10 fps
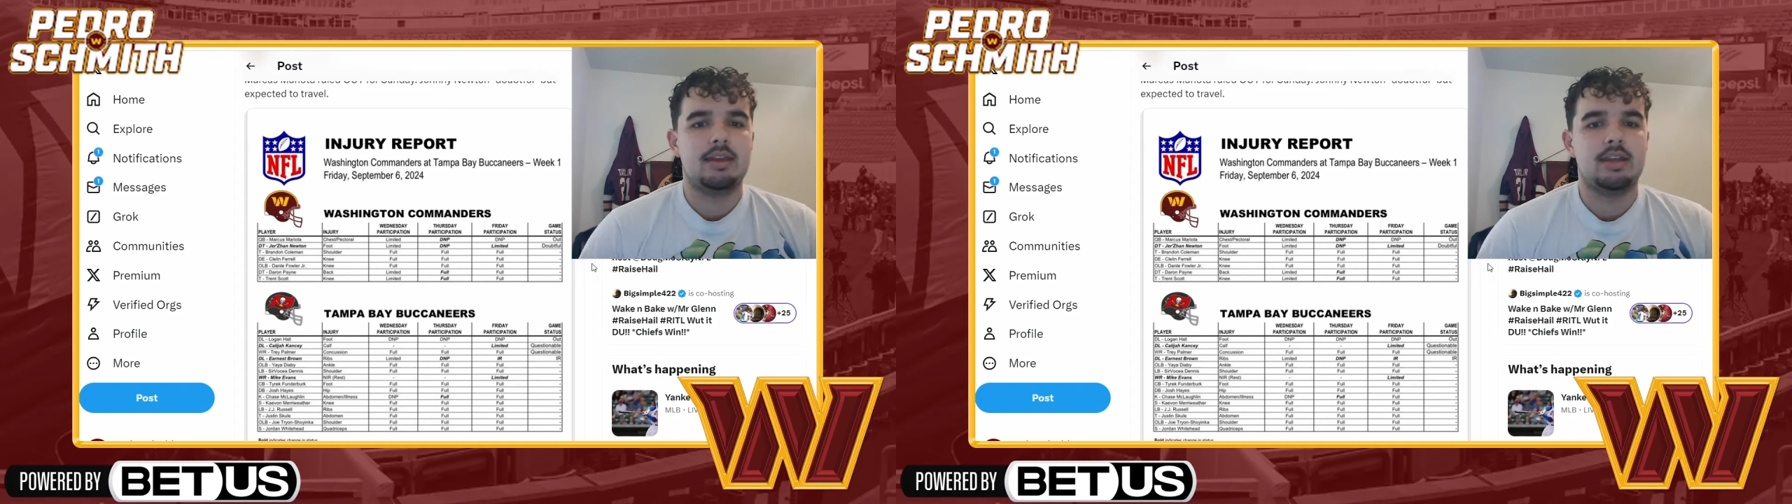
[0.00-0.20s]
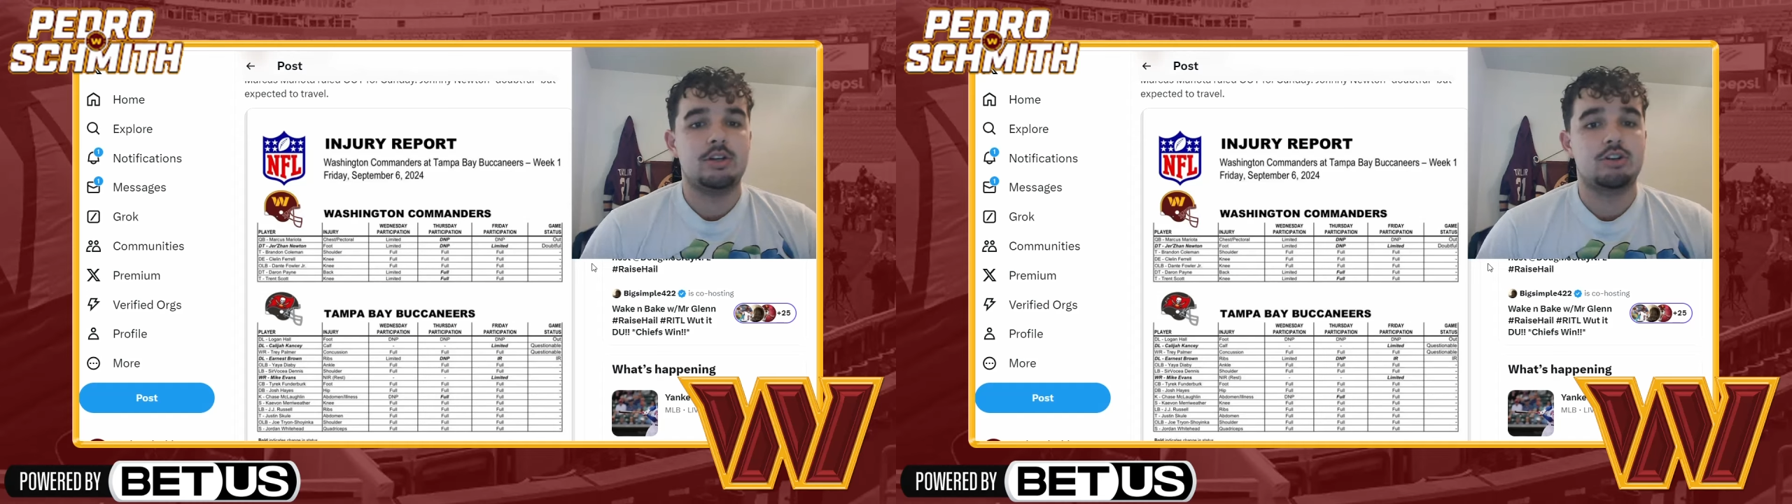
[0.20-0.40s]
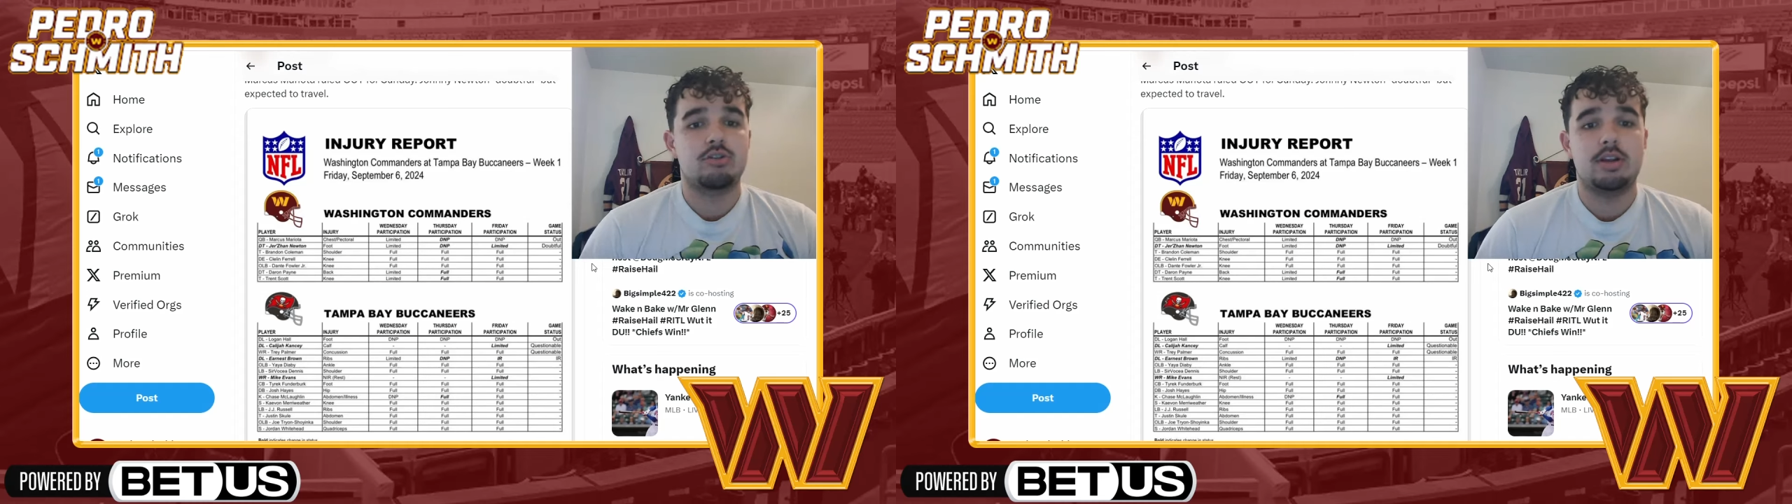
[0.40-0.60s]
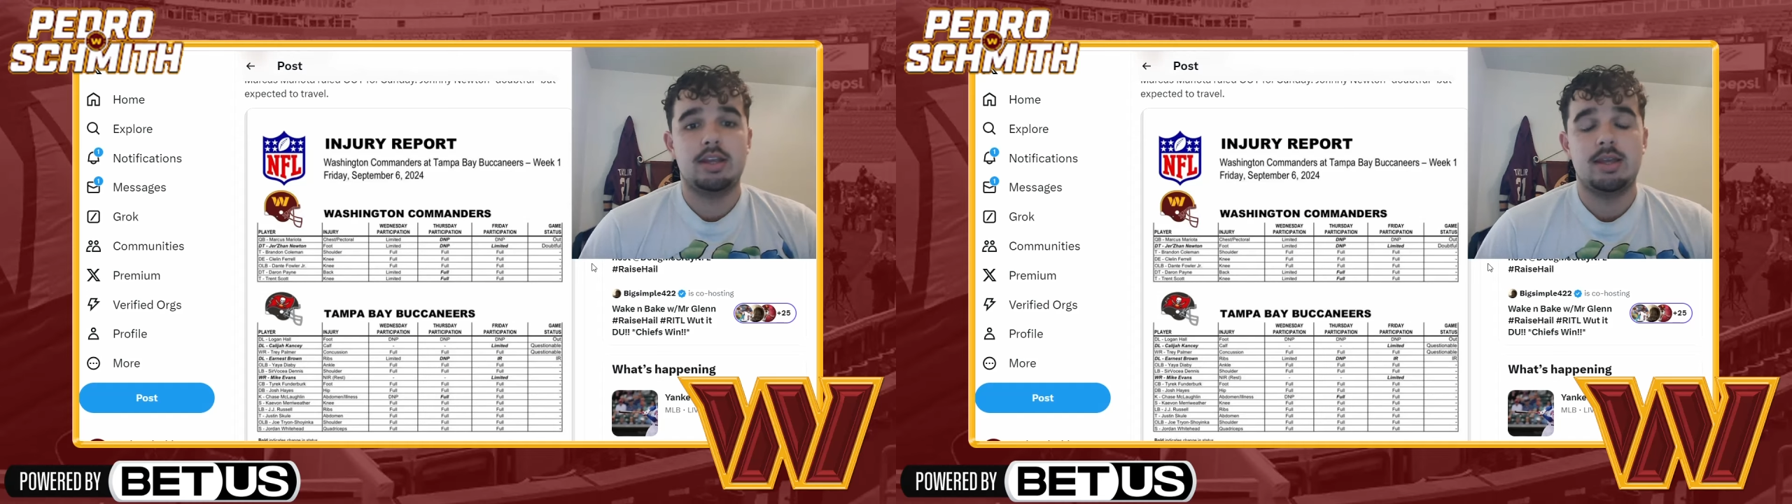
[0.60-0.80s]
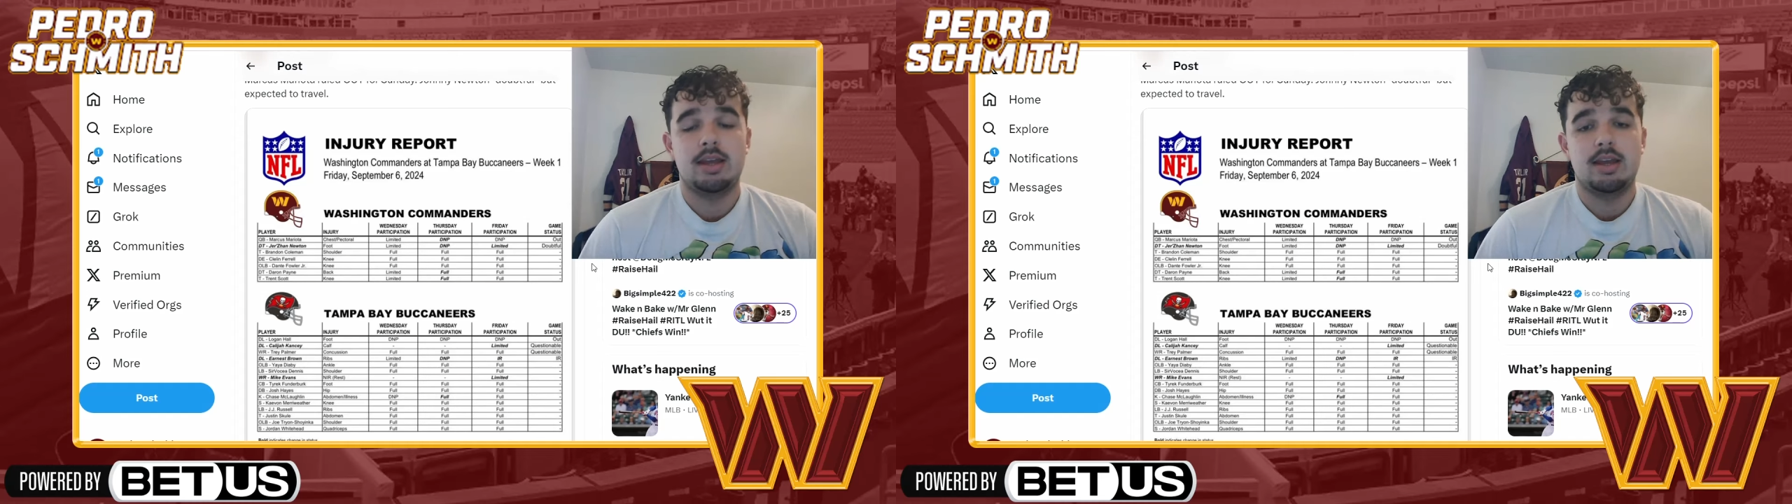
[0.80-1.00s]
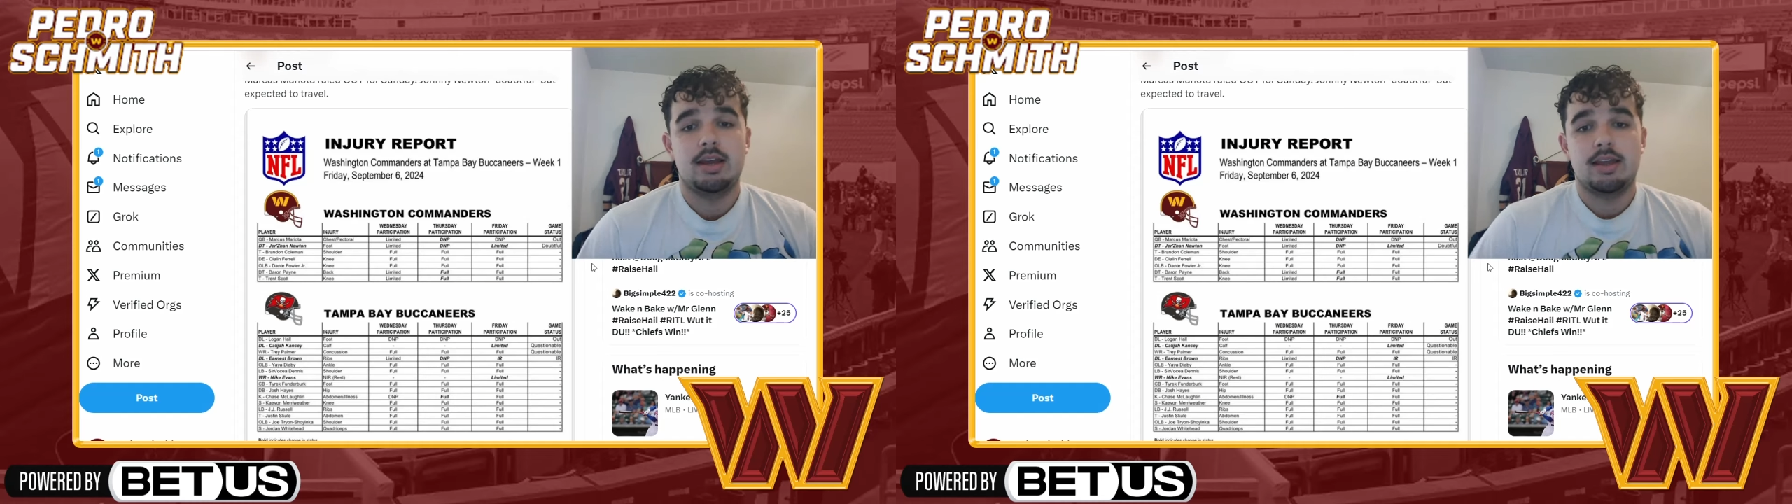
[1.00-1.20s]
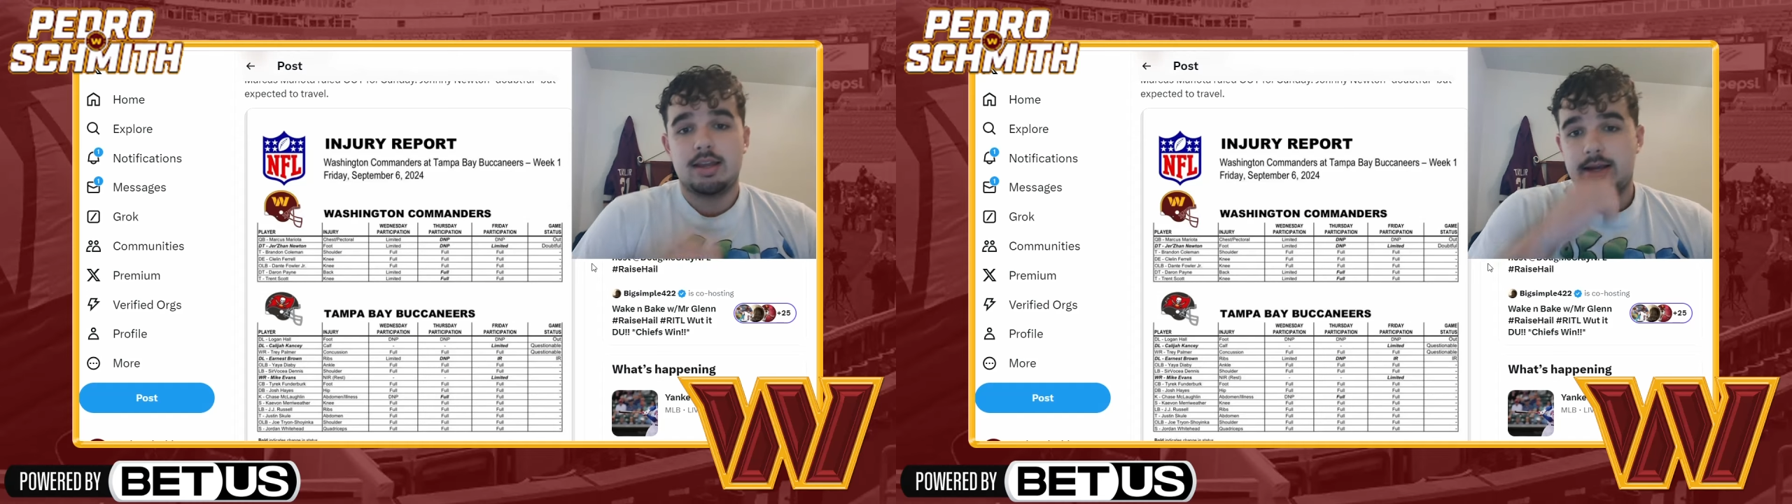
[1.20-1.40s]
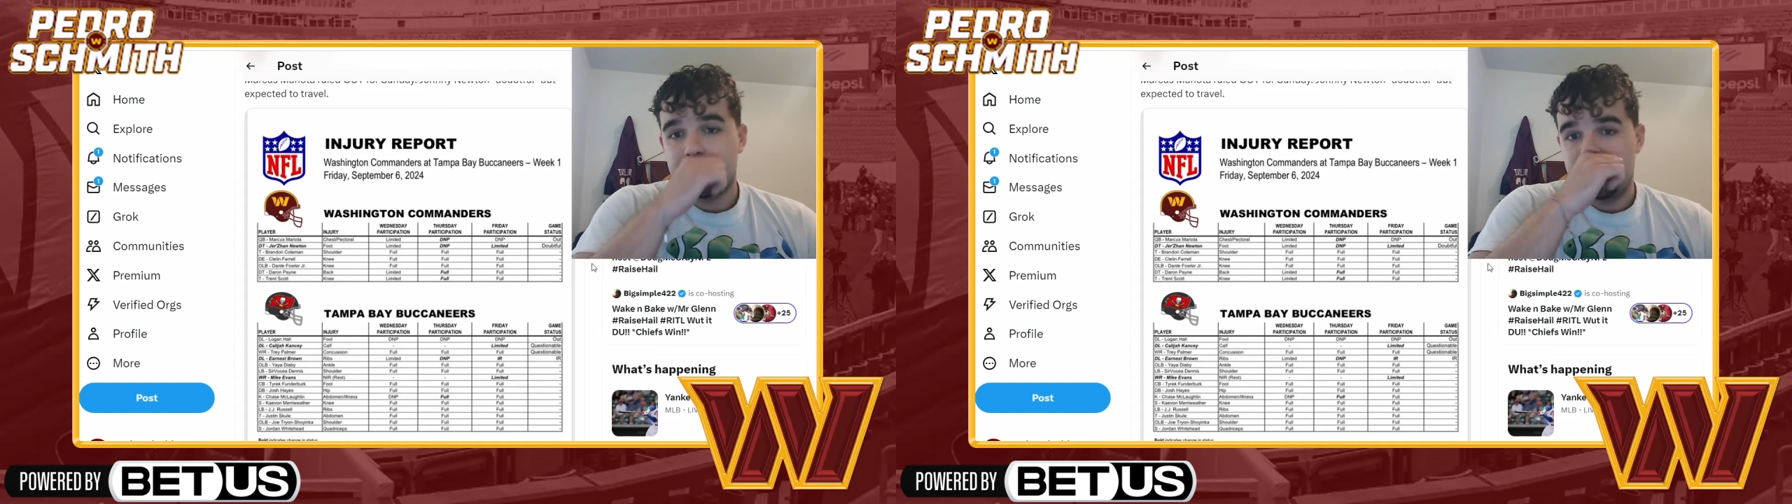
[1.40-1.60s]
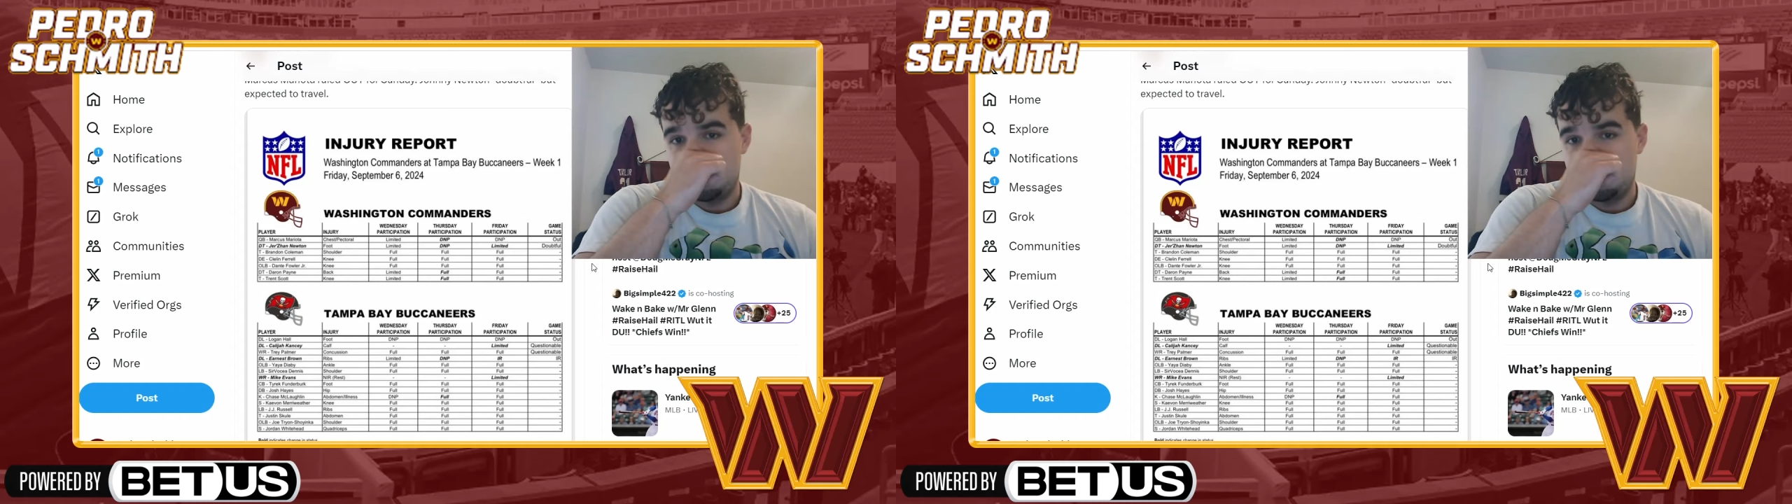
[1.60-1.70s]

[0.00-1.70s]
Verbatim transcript: injury, uh,